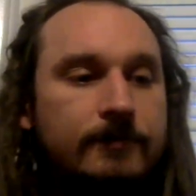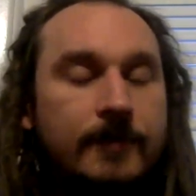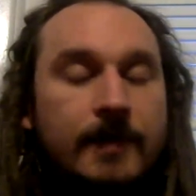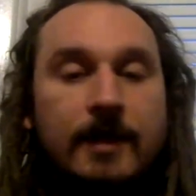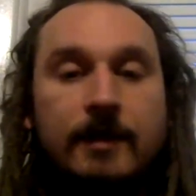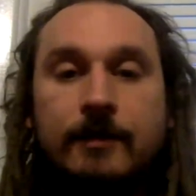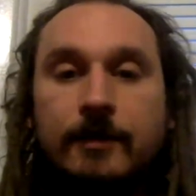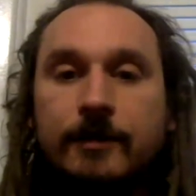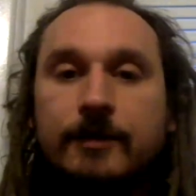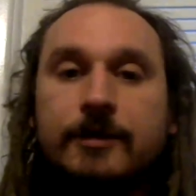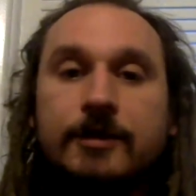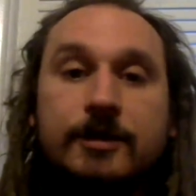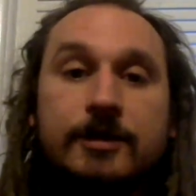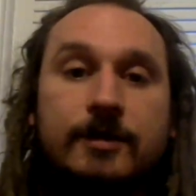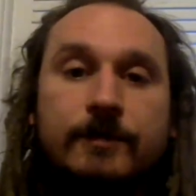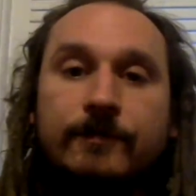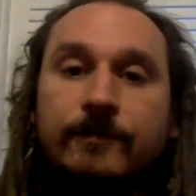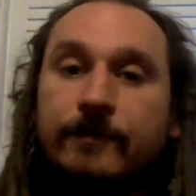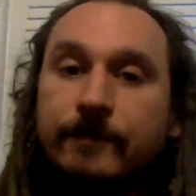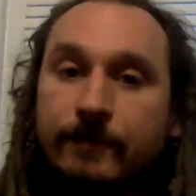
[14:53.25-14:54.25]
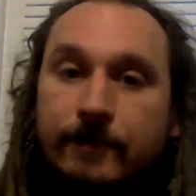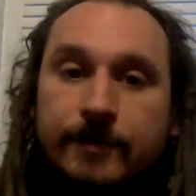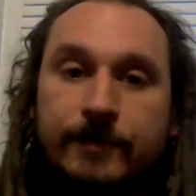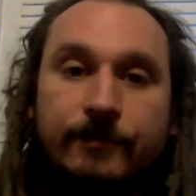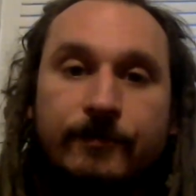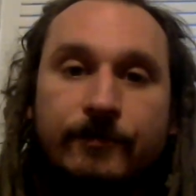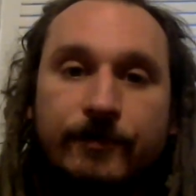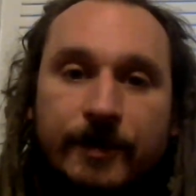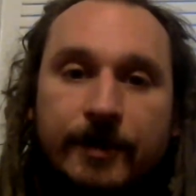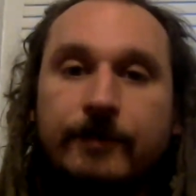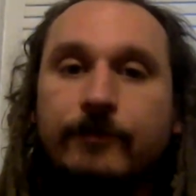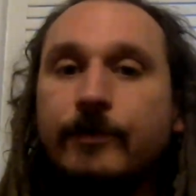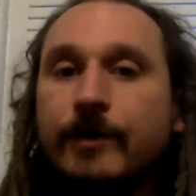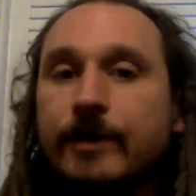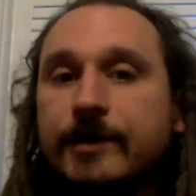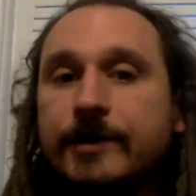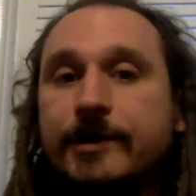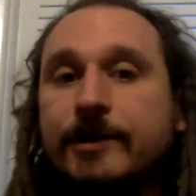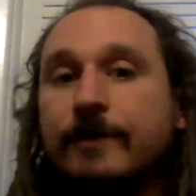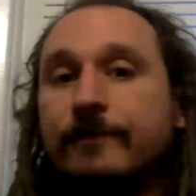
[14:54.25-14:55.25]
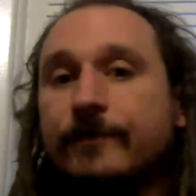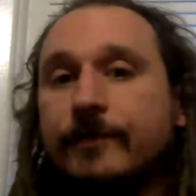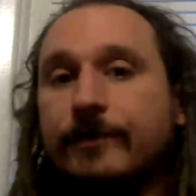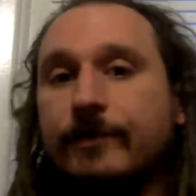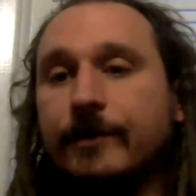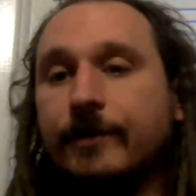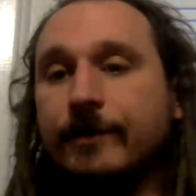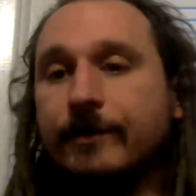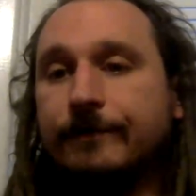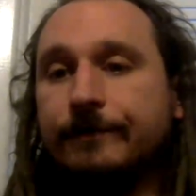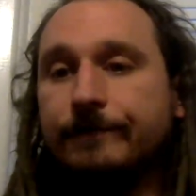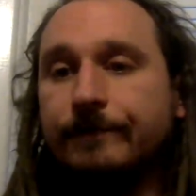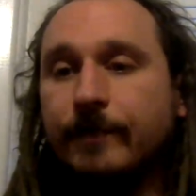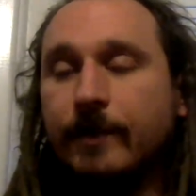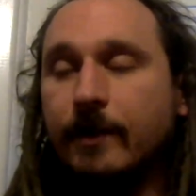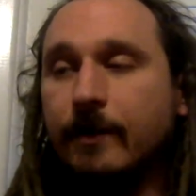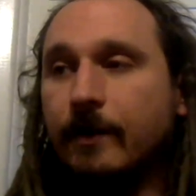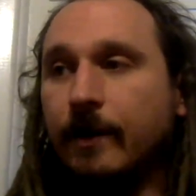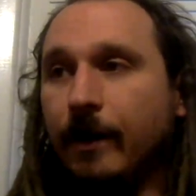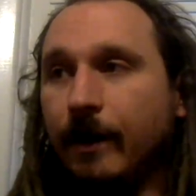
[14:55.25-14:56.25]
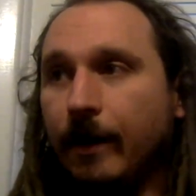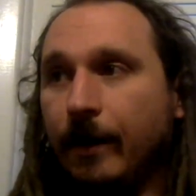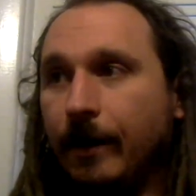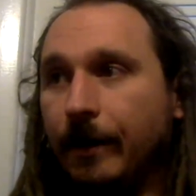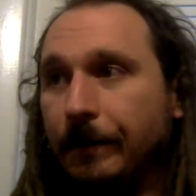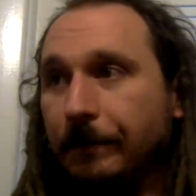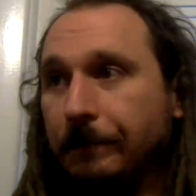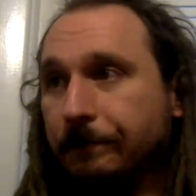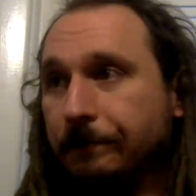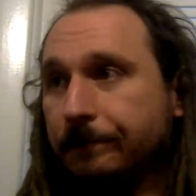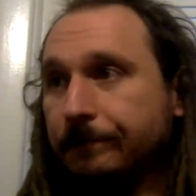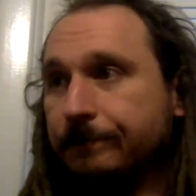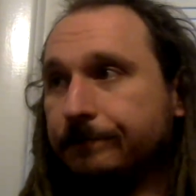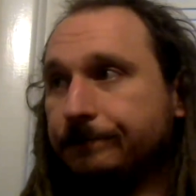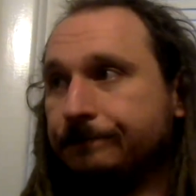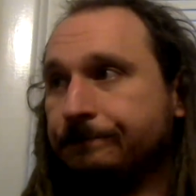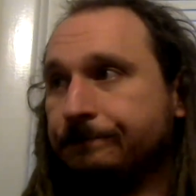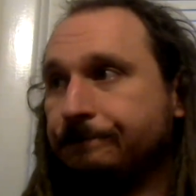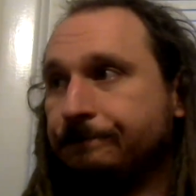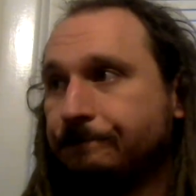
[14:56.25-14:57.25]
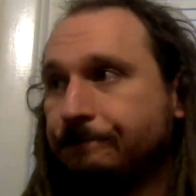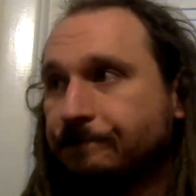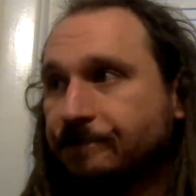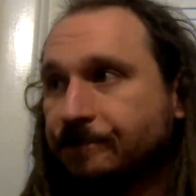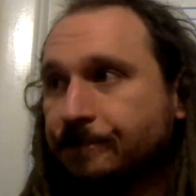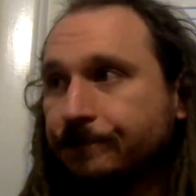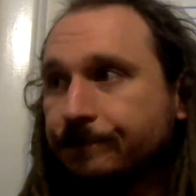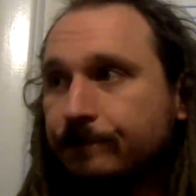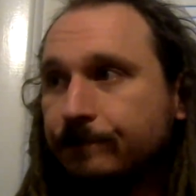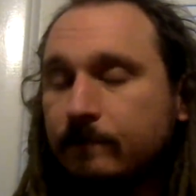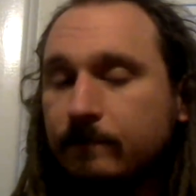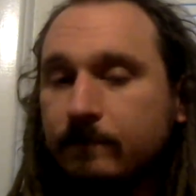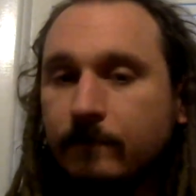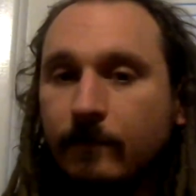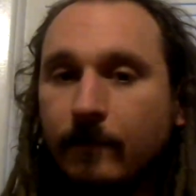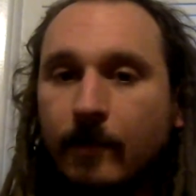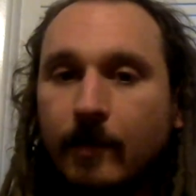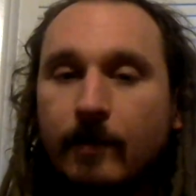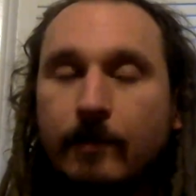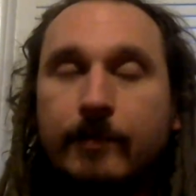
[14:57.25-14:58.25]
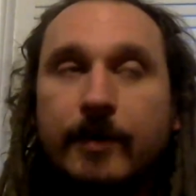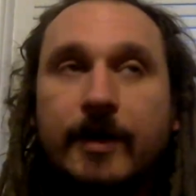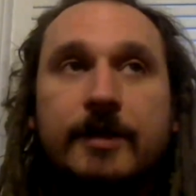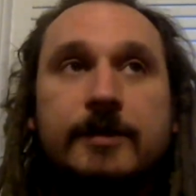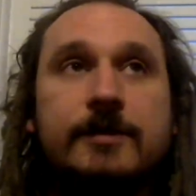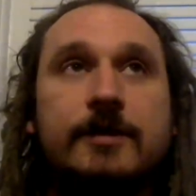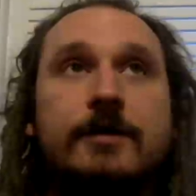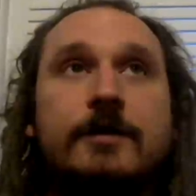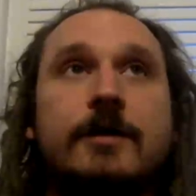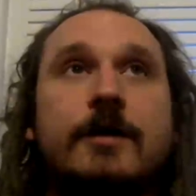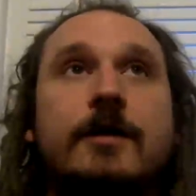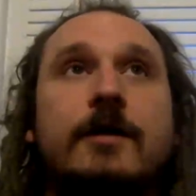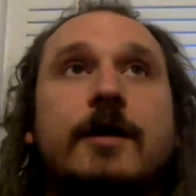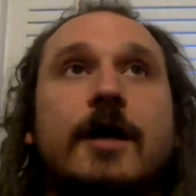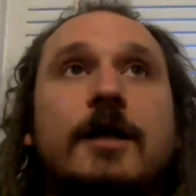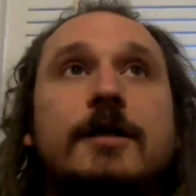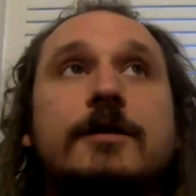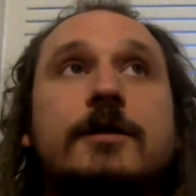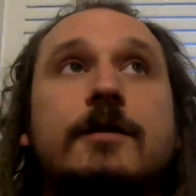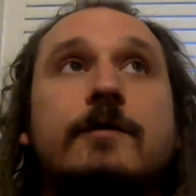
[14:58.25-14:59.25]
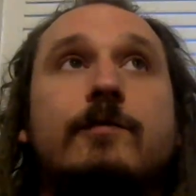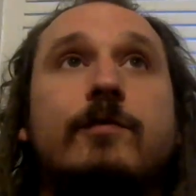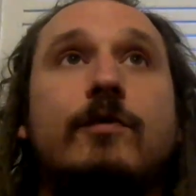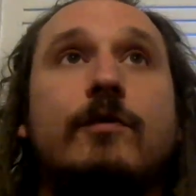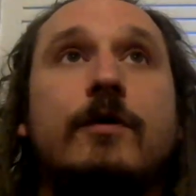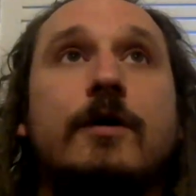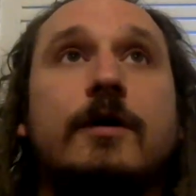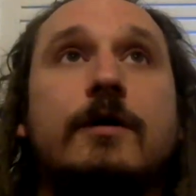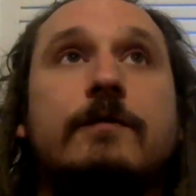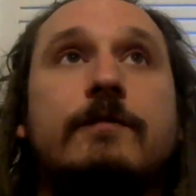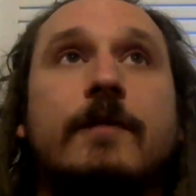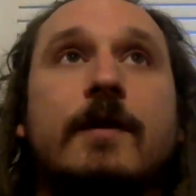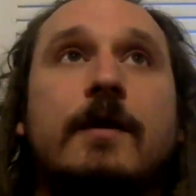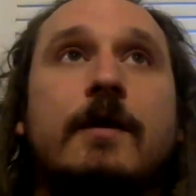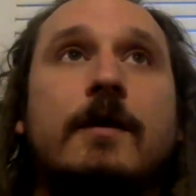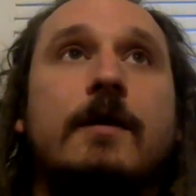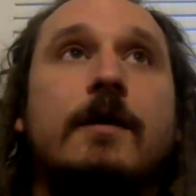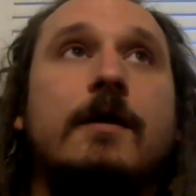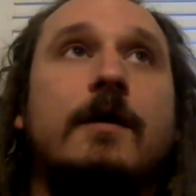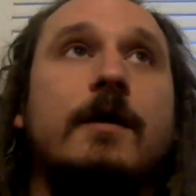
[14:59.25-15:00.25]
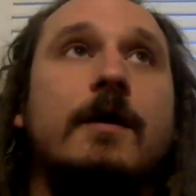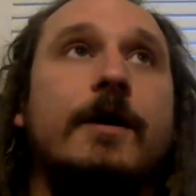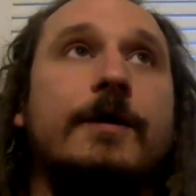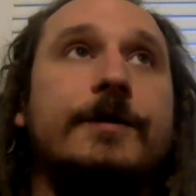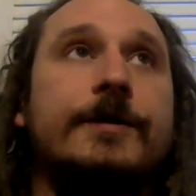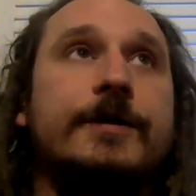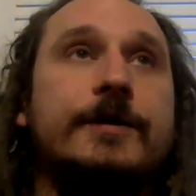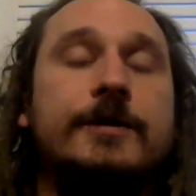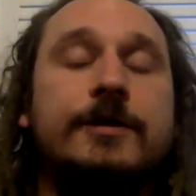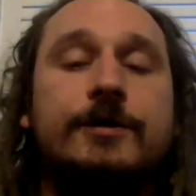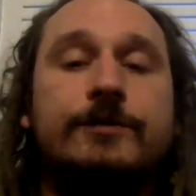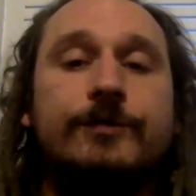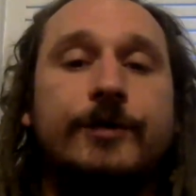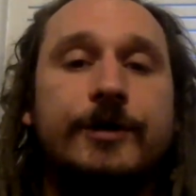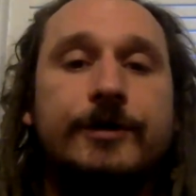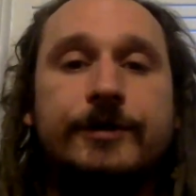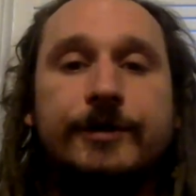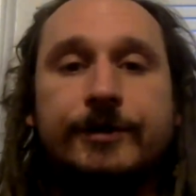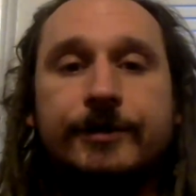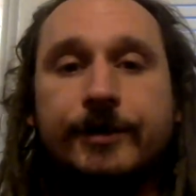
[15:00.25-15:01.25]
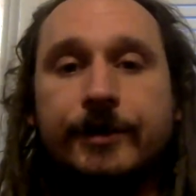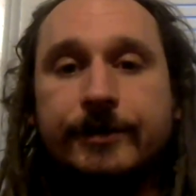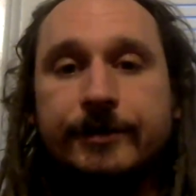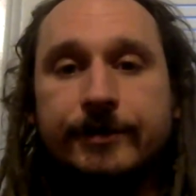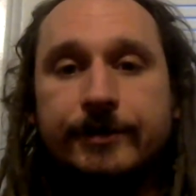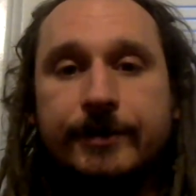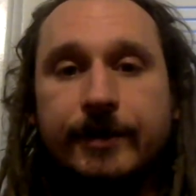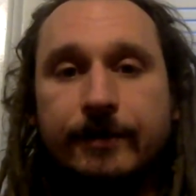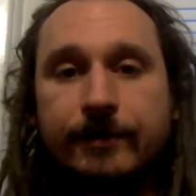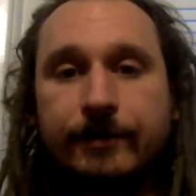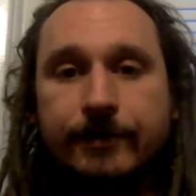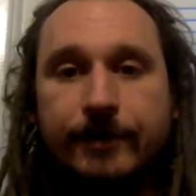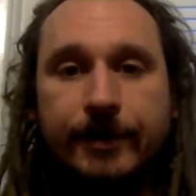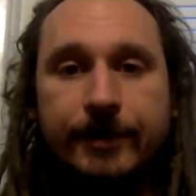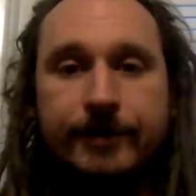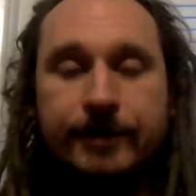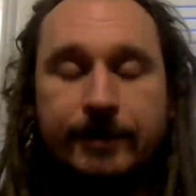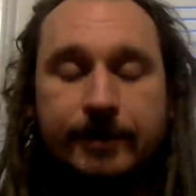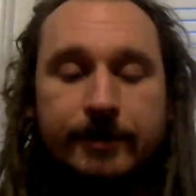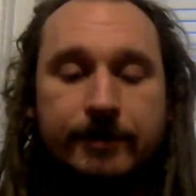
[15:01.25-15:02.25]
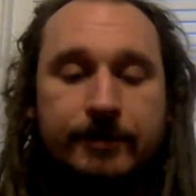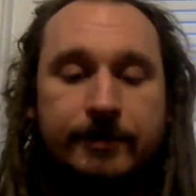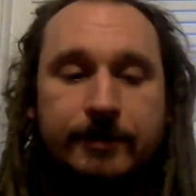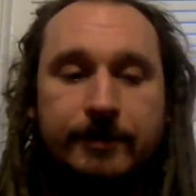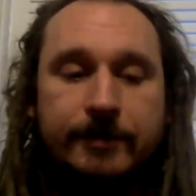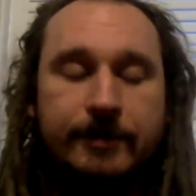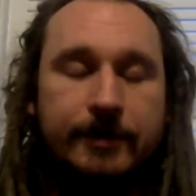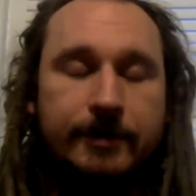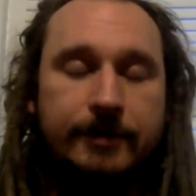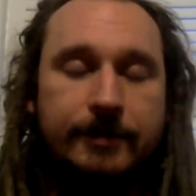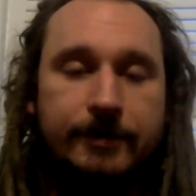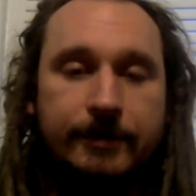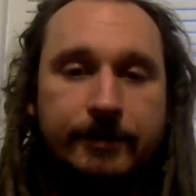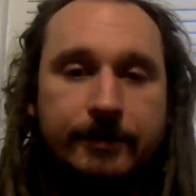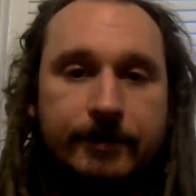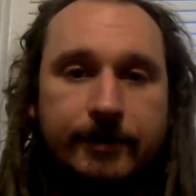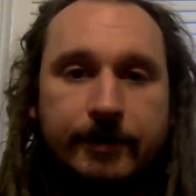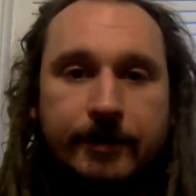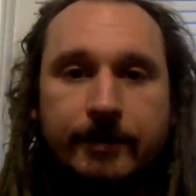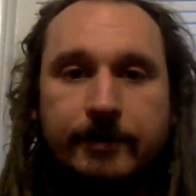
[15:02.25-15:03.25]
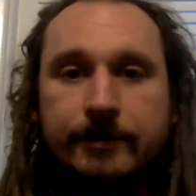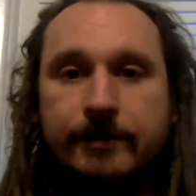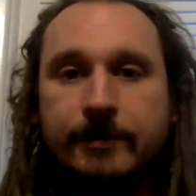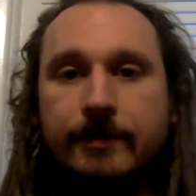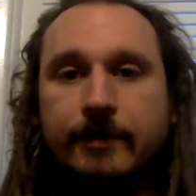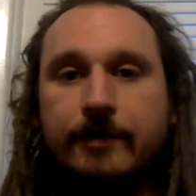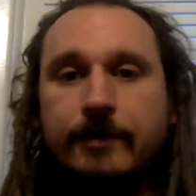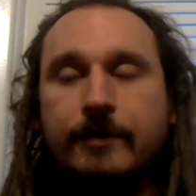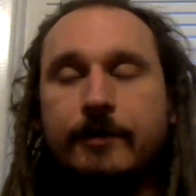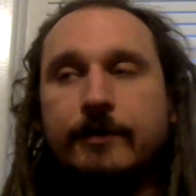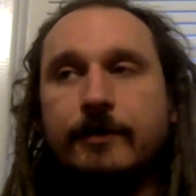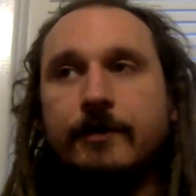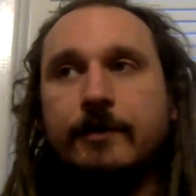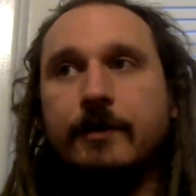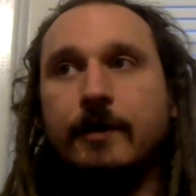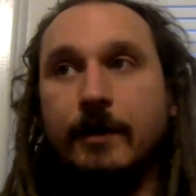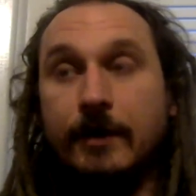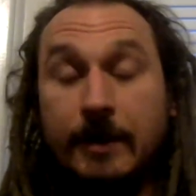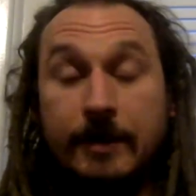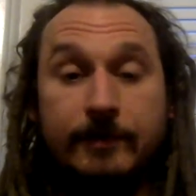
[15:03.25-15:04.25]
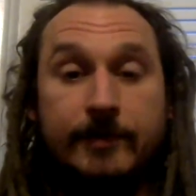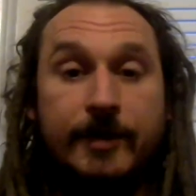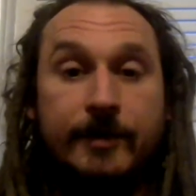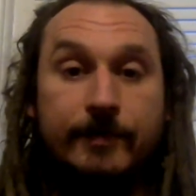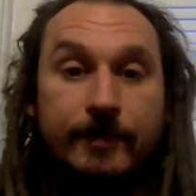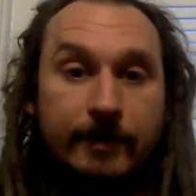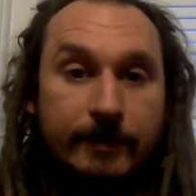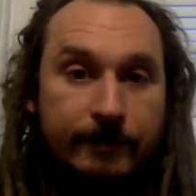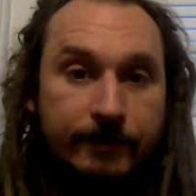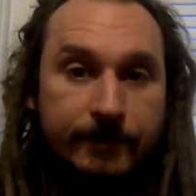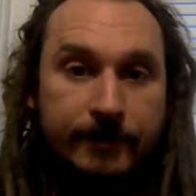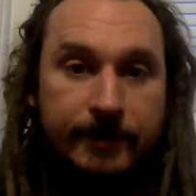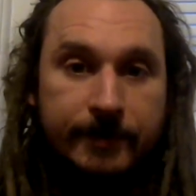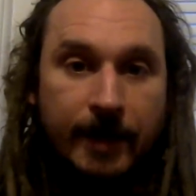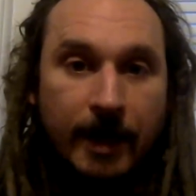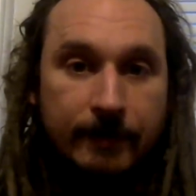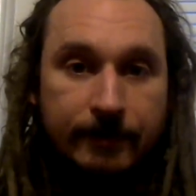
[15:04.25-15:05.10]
there's just some really weird stuff going on. Basically, it got to the point, and then this is where it just starts to sound crazy, is the thing circling us. And then people stop